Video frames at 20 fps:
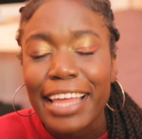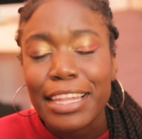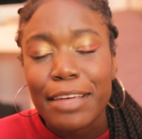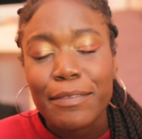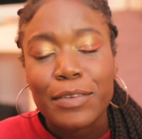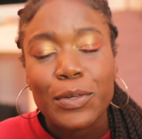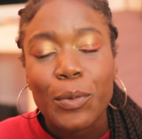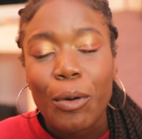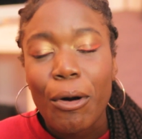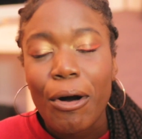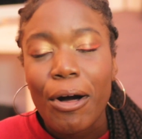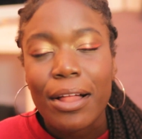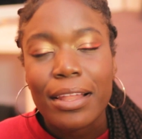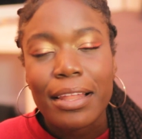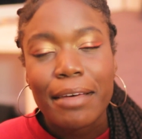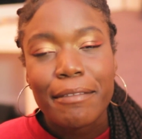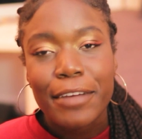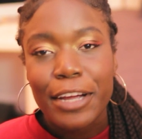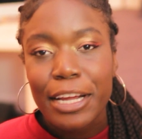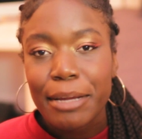I love you
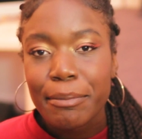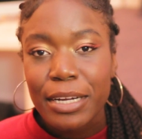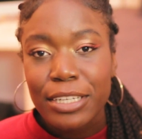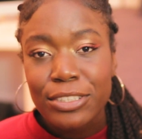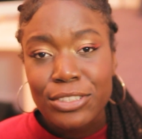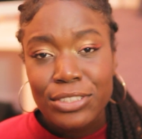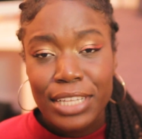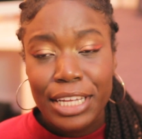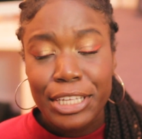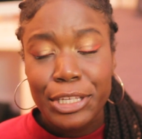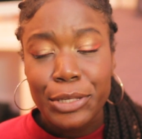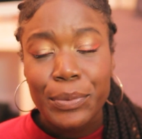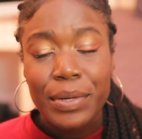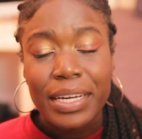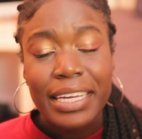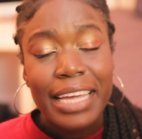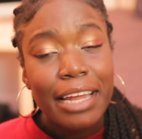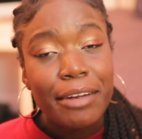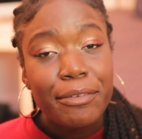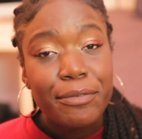all very much. Thank you
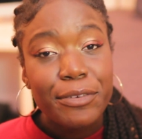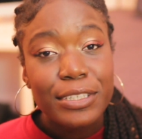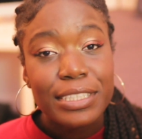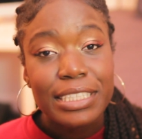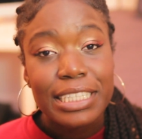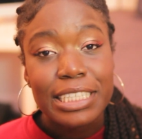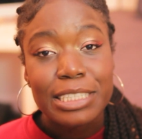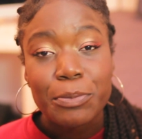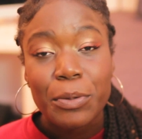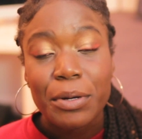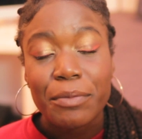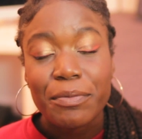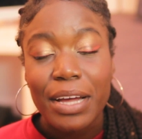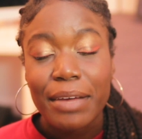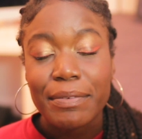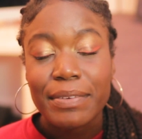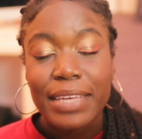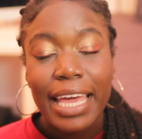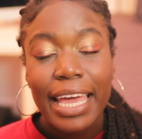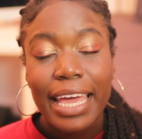again for
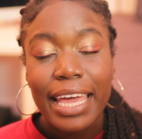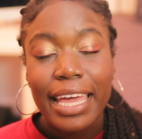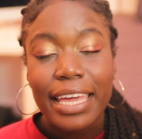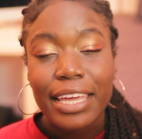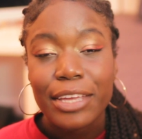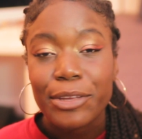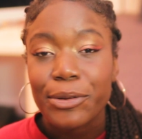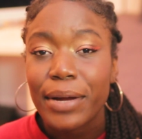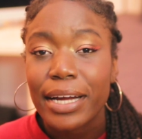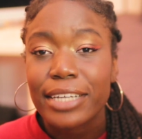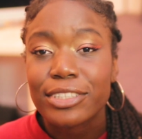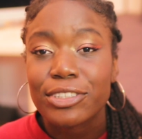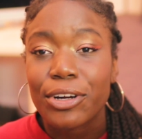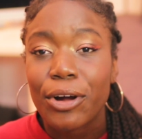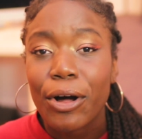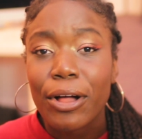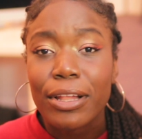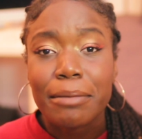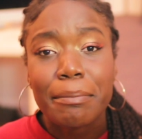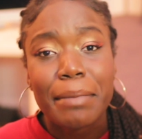6.5K. You guys
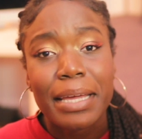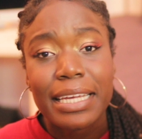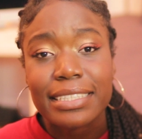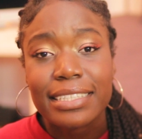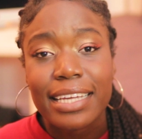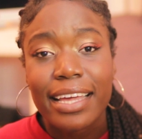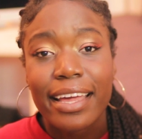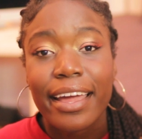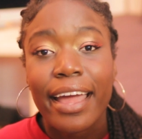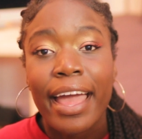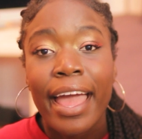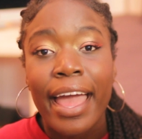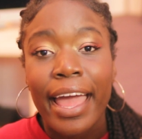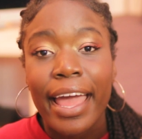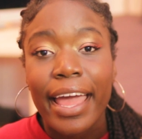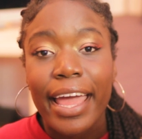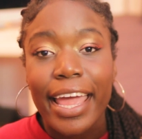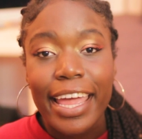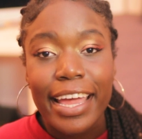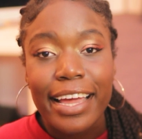are all amazing,
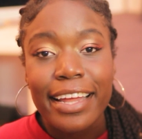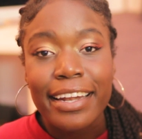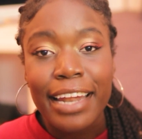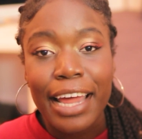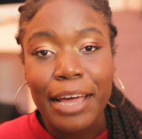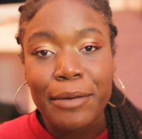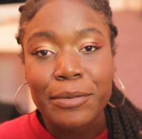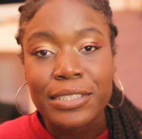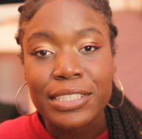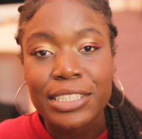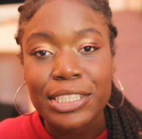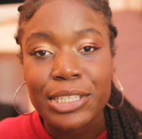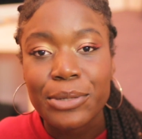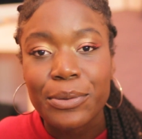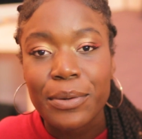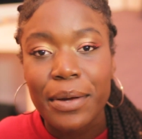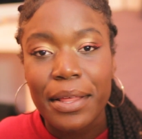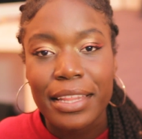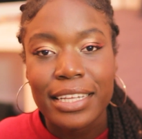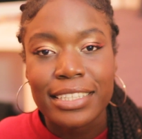and I will see
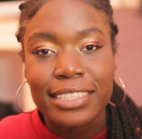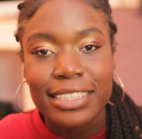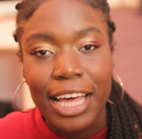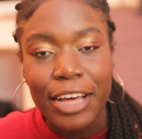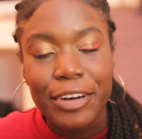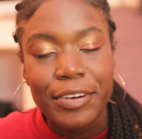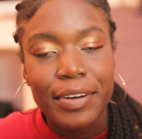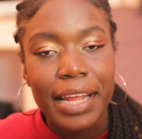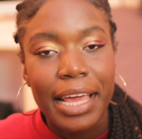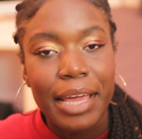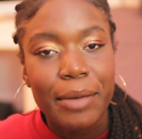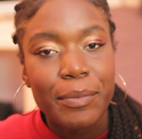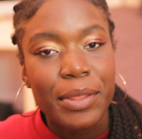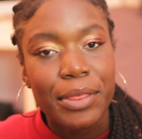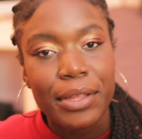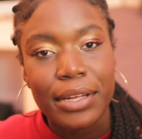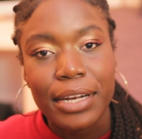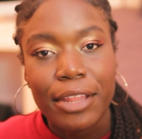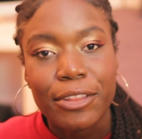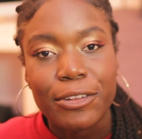you this Saturday
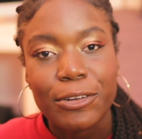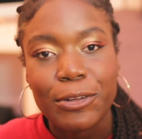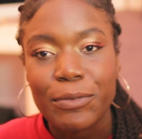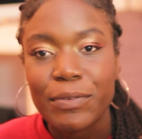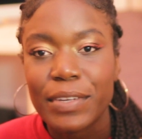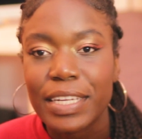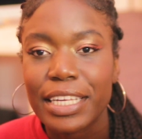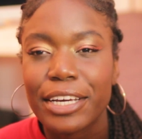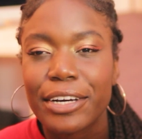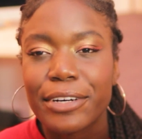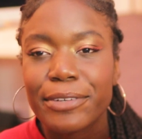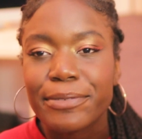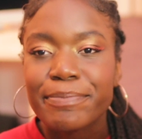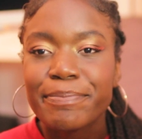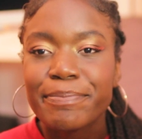with another new video.